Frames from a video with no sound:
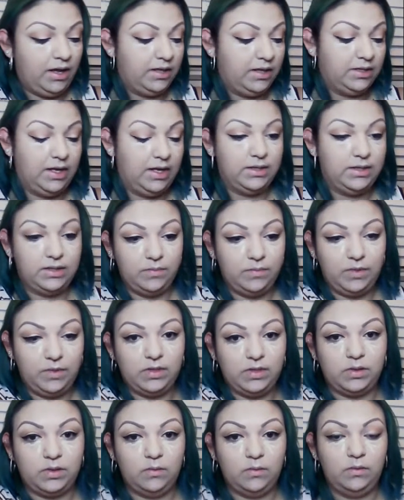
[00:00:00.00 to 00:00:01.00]
thing has
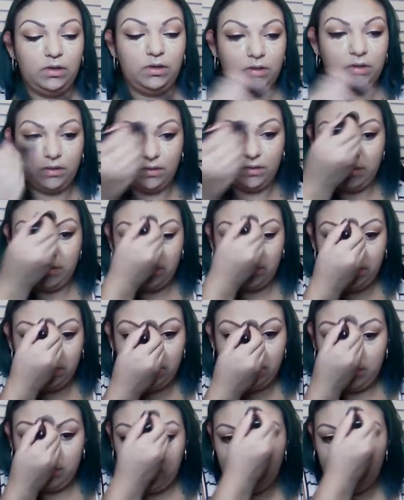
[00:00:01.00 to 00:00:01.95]
lasted me so long.